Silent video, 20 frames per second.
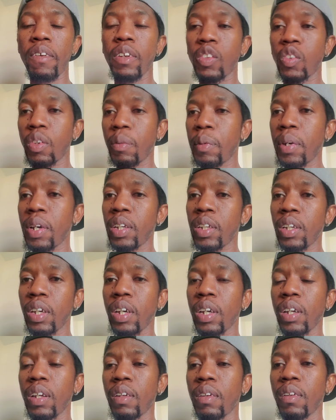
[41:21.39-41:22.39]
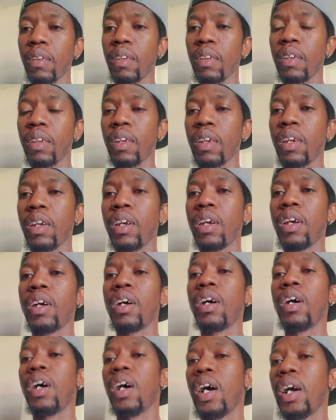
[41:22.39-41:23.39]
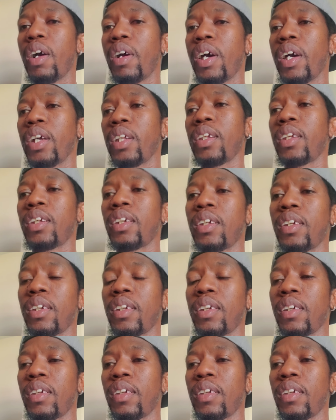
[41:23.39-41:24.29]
That's what I say. Alright.